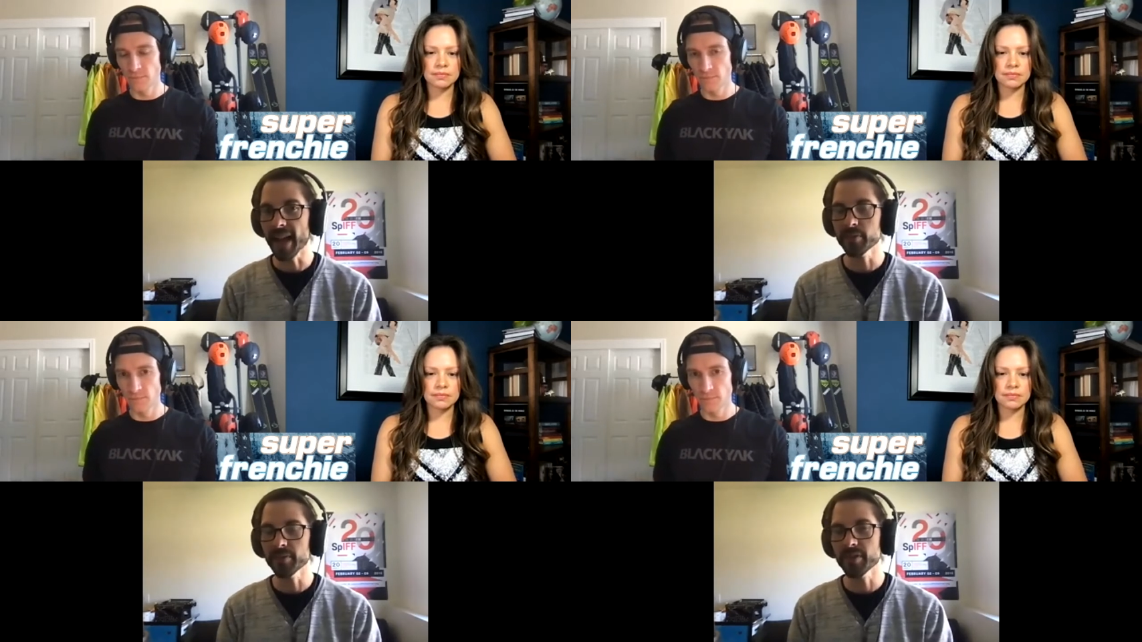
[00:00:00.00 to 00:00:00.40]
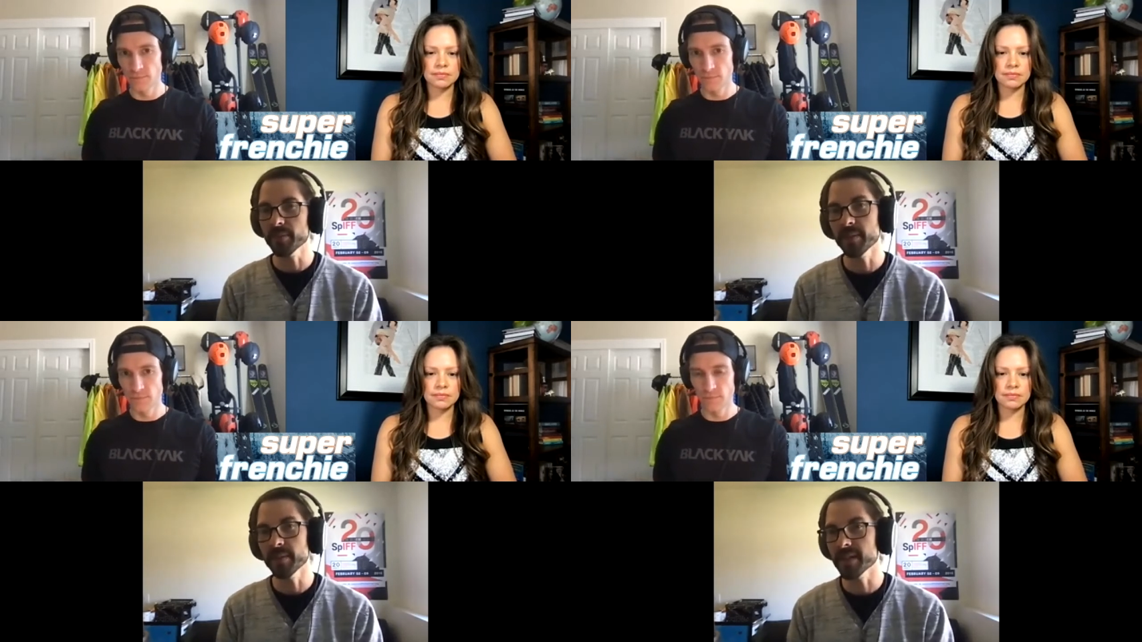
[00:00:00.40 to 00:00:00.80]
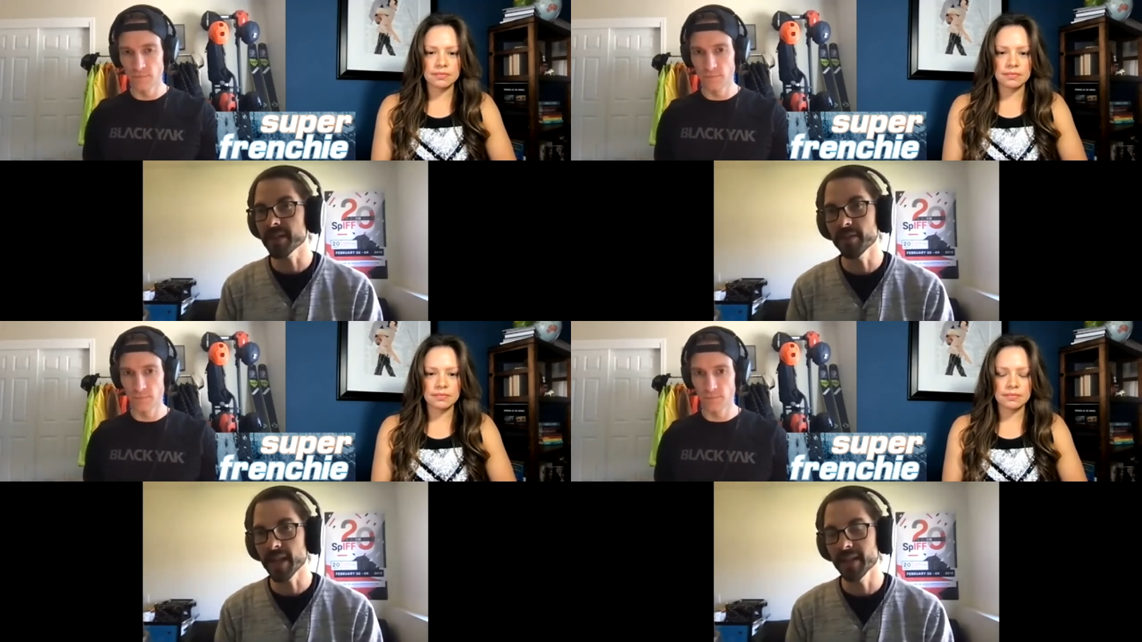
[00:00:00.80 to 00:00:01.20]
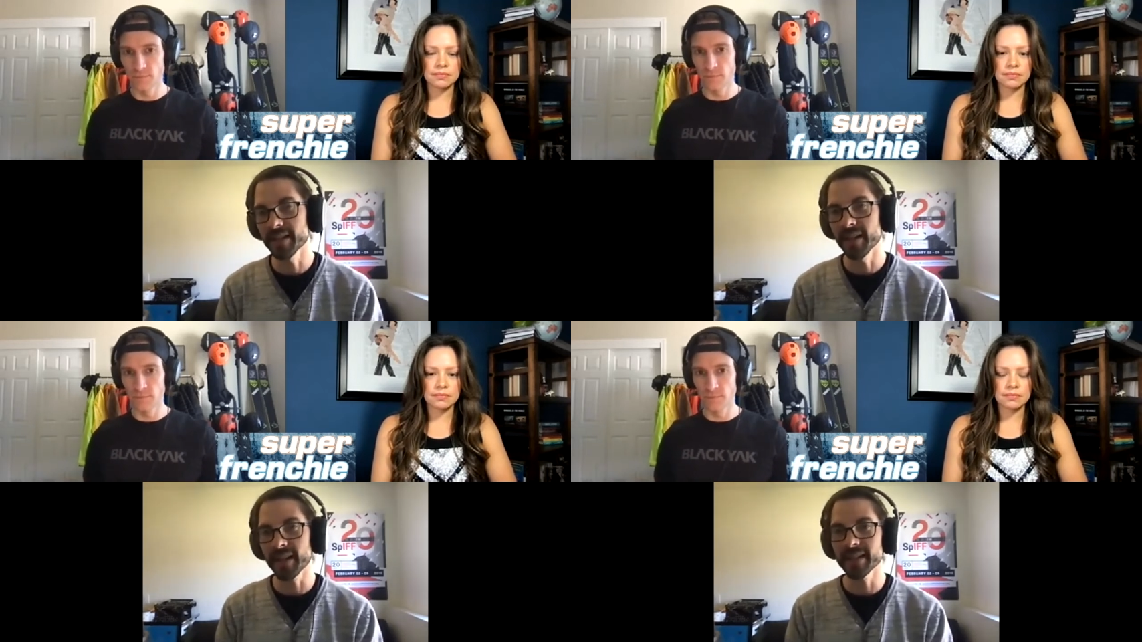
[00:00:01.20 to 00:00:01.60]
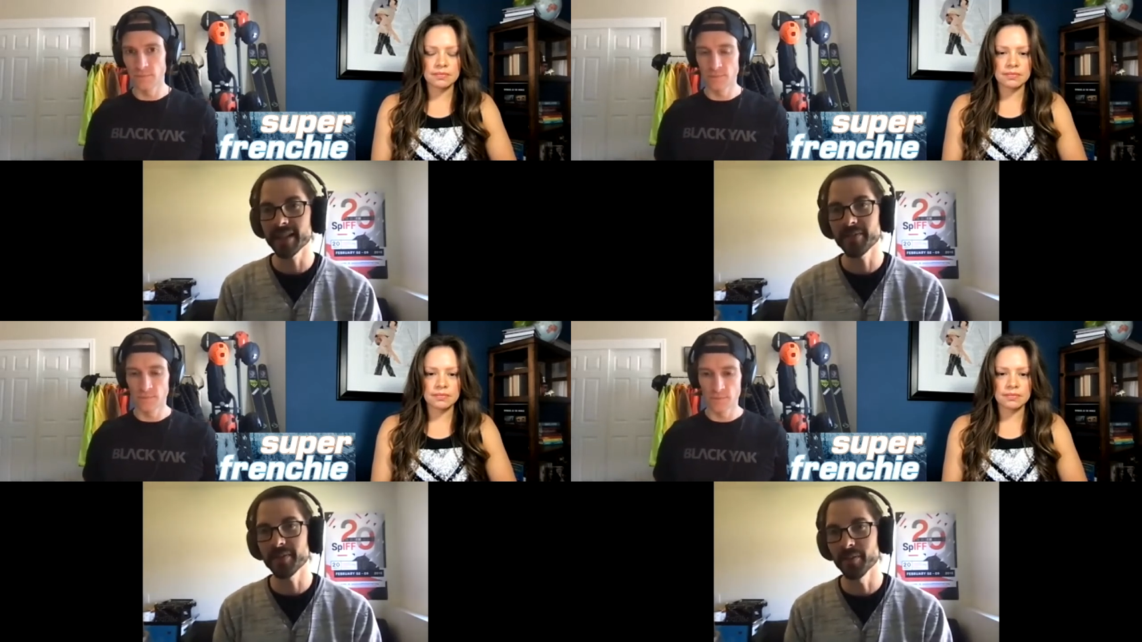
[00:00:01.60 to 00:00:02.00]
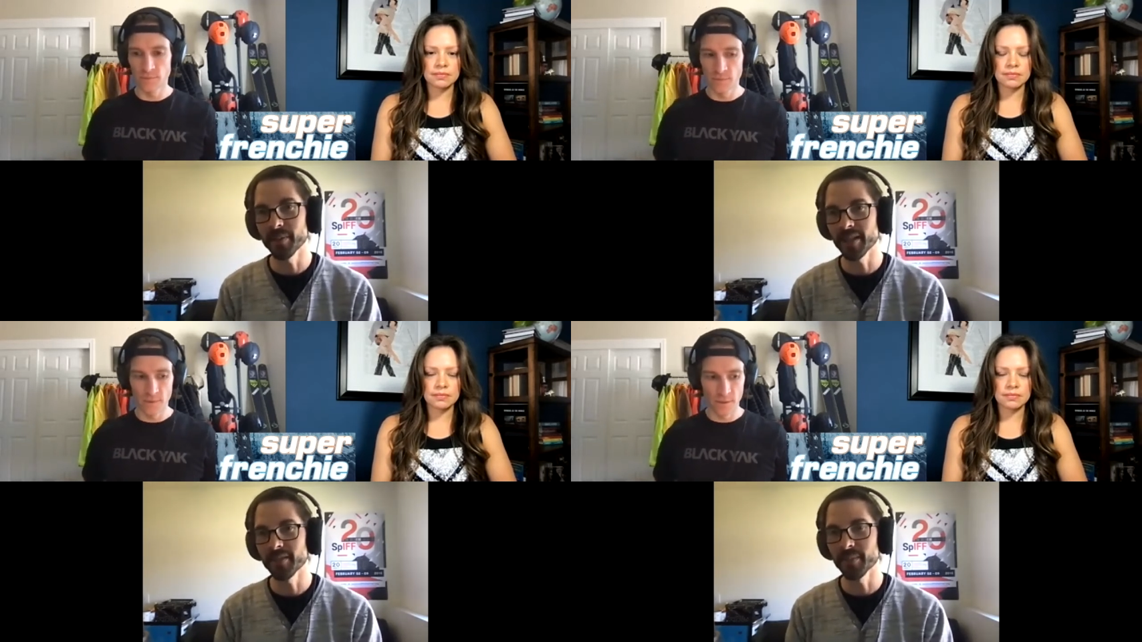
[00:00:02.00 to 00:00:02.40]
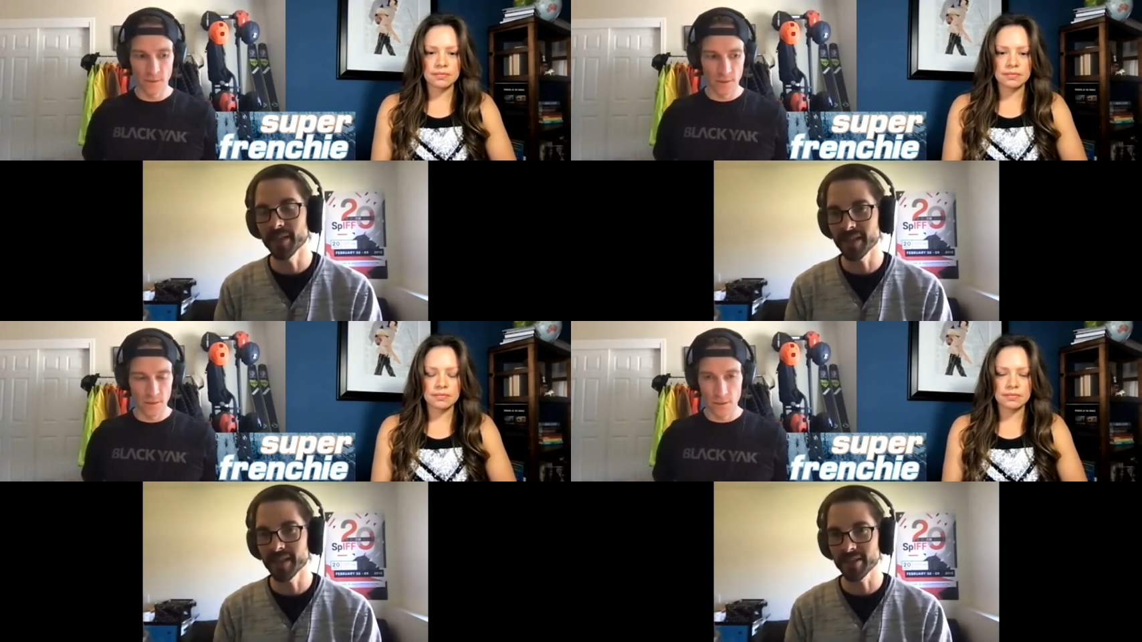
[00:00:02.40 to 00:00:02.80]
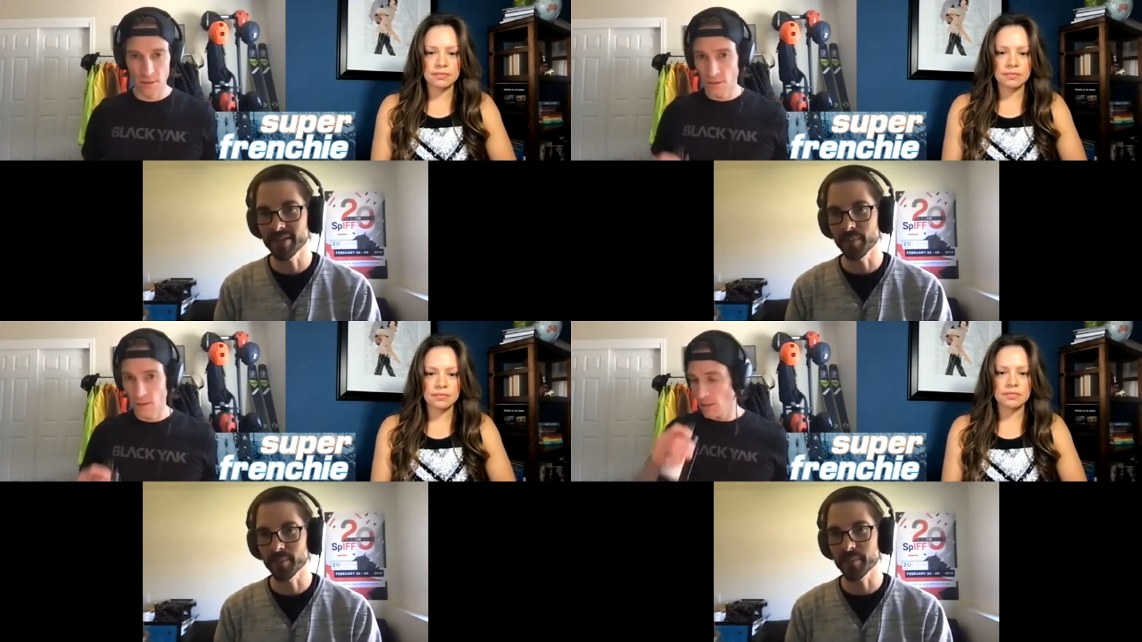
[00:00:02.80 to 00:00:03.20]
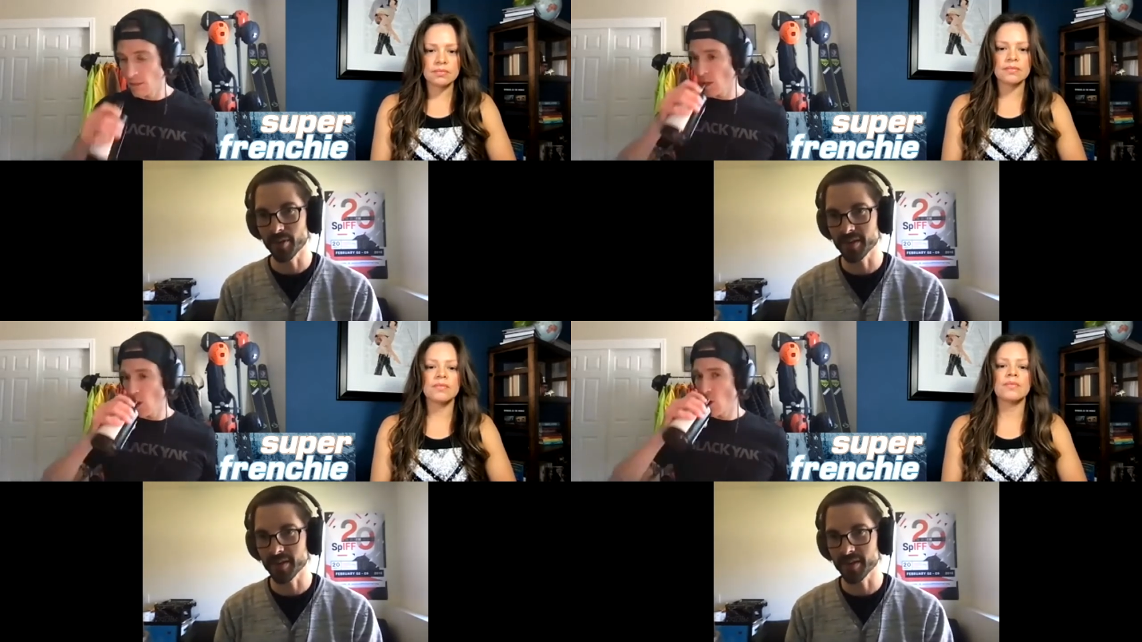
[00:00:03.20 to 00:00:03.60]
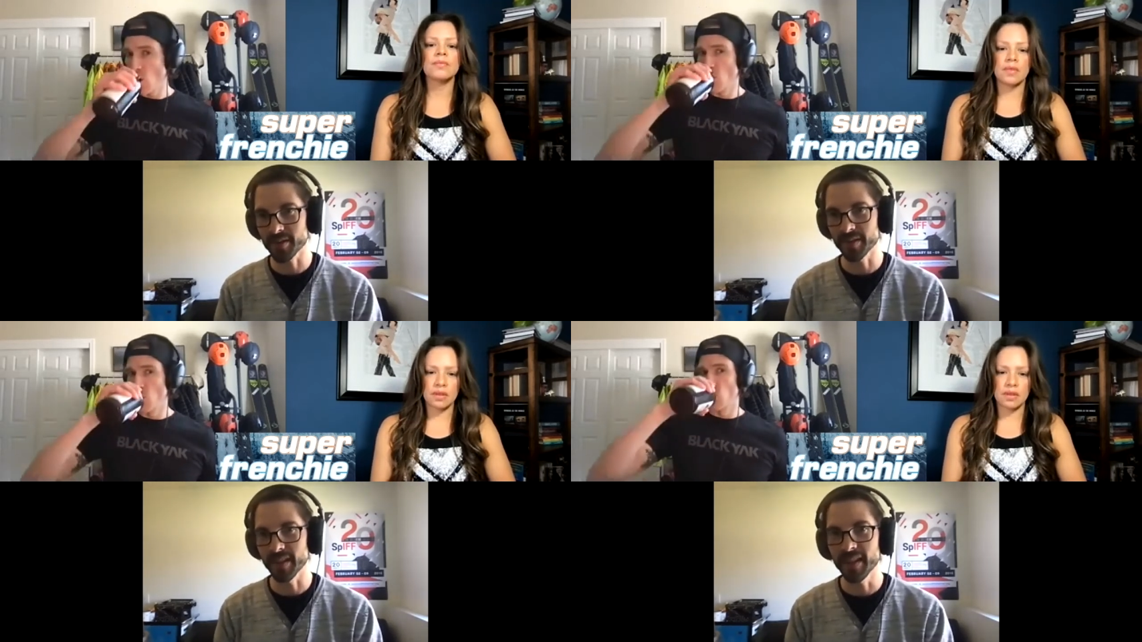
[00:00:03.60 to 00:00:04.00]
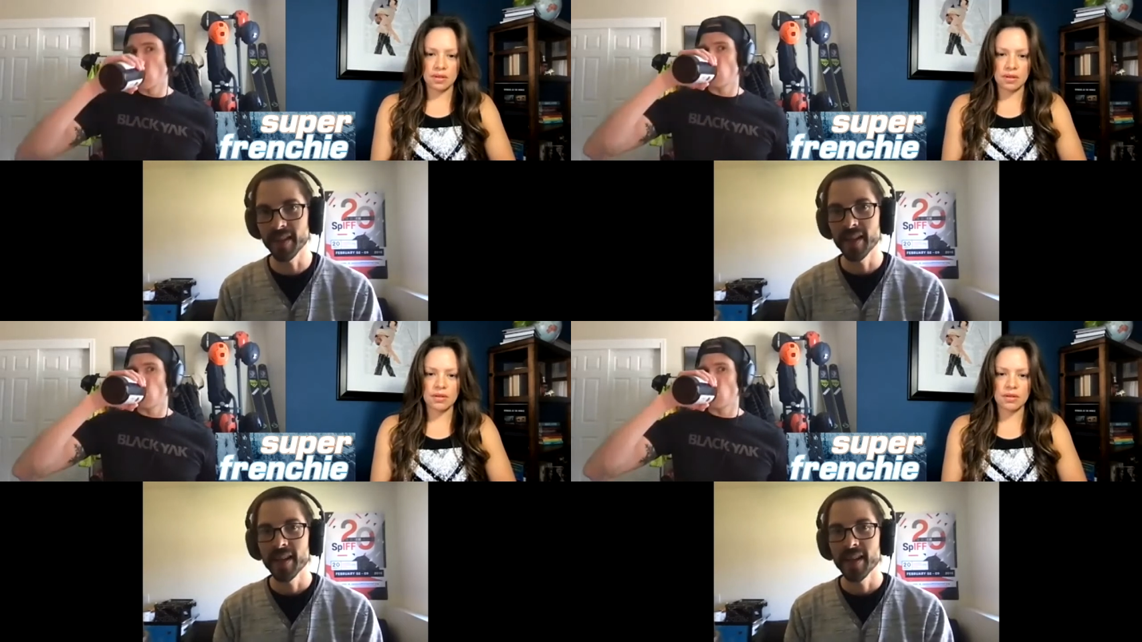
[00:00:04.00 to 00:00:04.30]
Speaker 1: jumps themselves, I did not get to film any of Matthias's jumps personally.